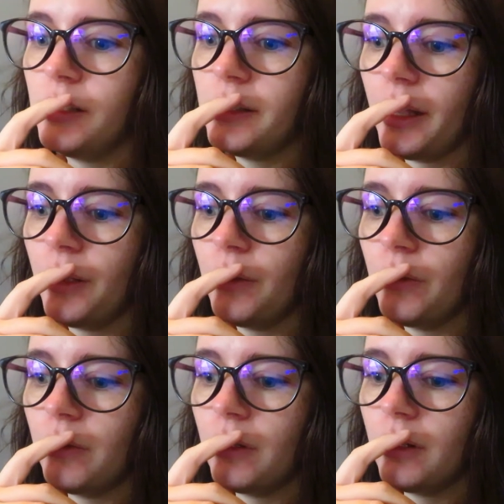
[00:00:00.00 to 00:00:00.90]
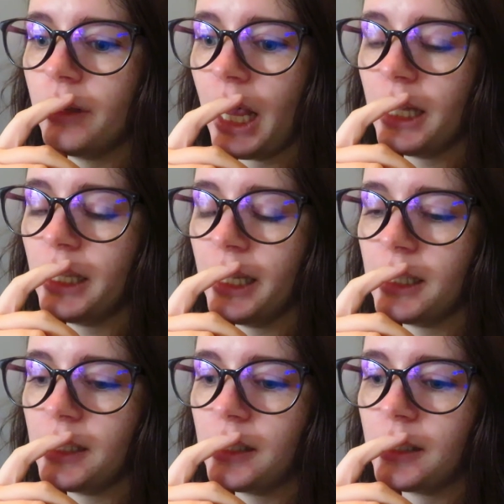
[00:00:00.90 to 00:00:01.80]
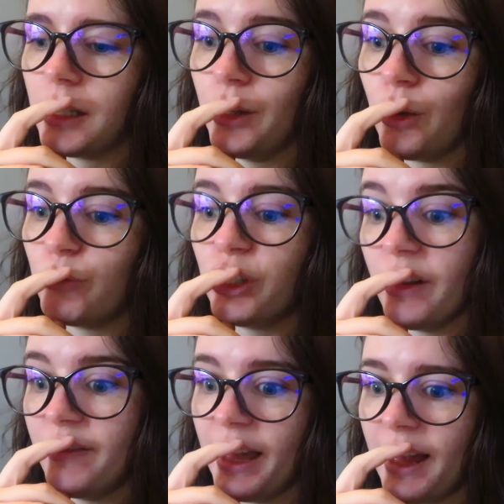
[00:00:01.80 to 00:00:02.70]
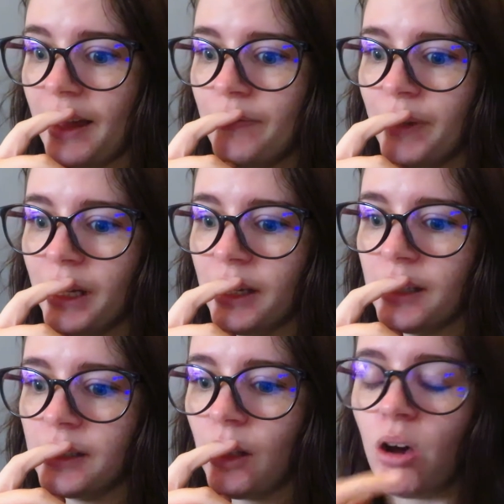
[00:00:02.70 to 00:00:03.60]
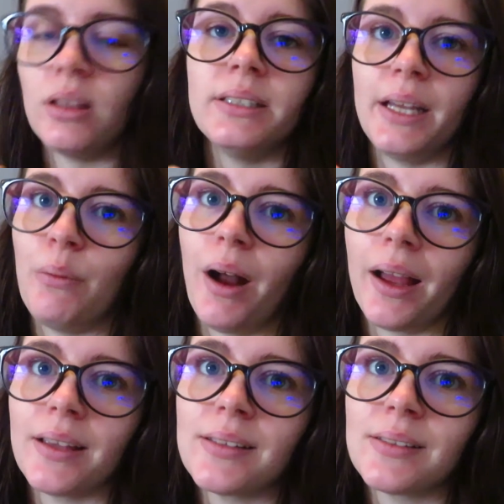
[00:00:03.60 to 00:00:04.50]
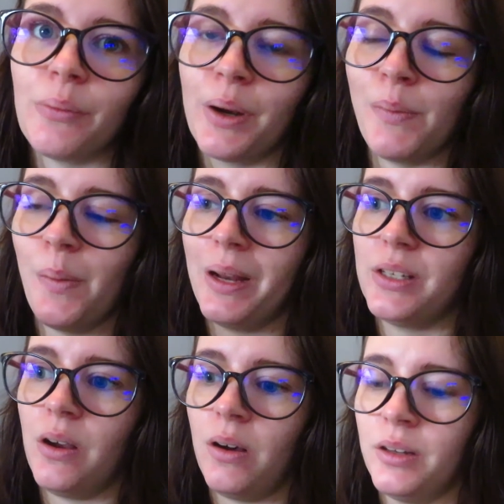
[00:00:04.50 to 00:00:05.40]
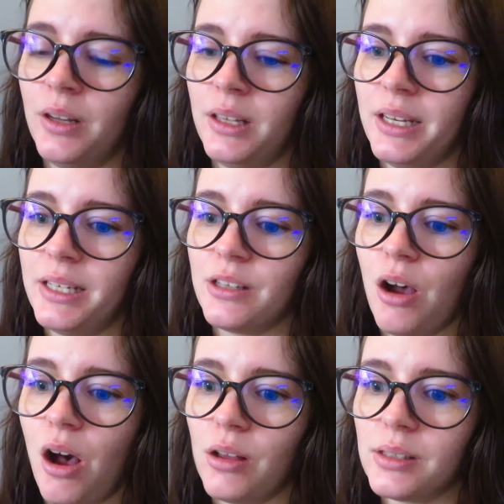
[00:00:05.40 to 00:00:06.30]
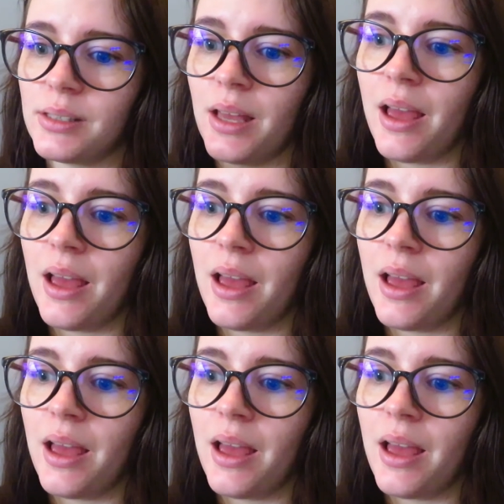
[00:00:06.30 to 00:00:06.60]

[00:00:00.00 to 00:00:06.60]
so that is an option there, because holiday wise, when we went on holiday to Kos,